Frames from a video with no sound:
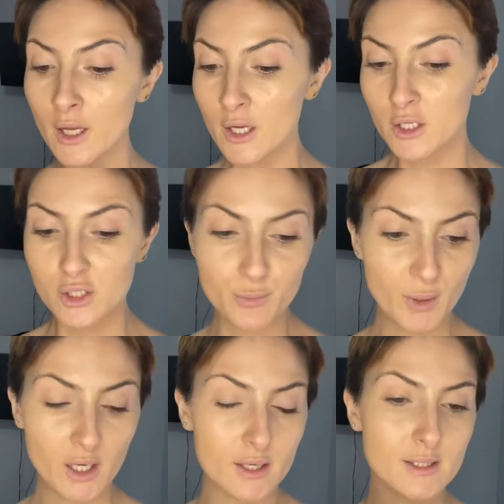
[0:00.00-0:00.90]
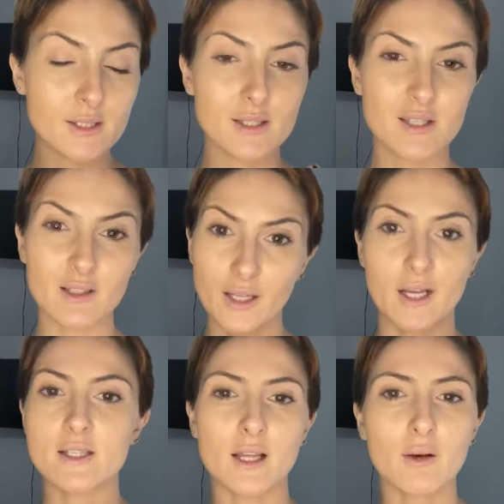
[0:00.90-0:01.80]
just because, like I
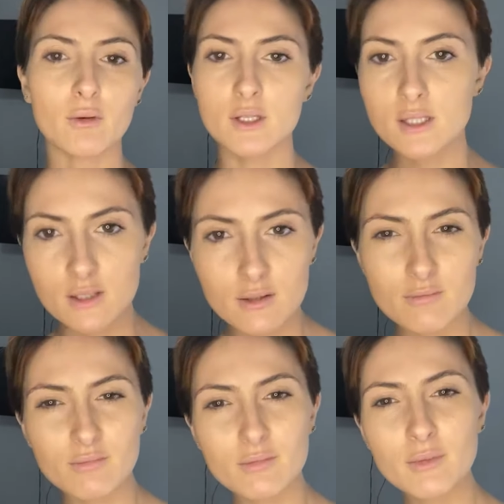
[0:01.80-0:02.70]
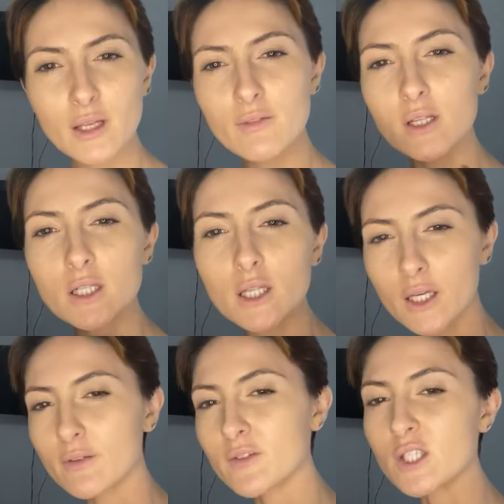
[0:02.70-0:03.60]
said, I want to give a little like
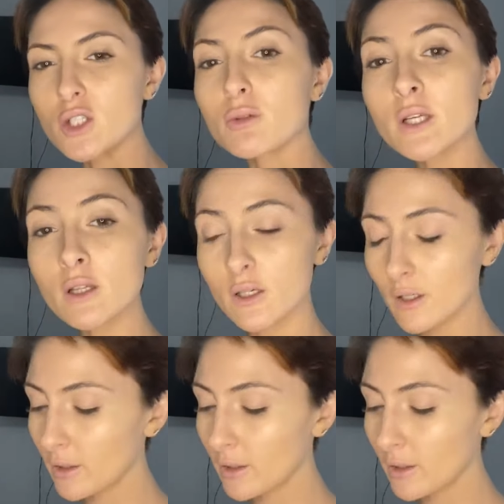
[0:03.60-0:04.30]
a dewy look.